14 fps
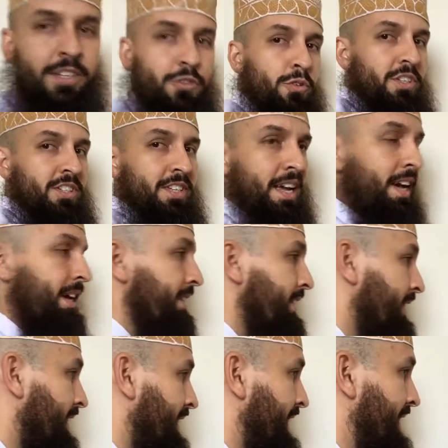to the side
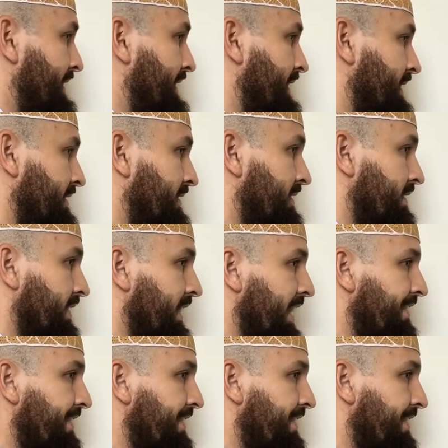like this.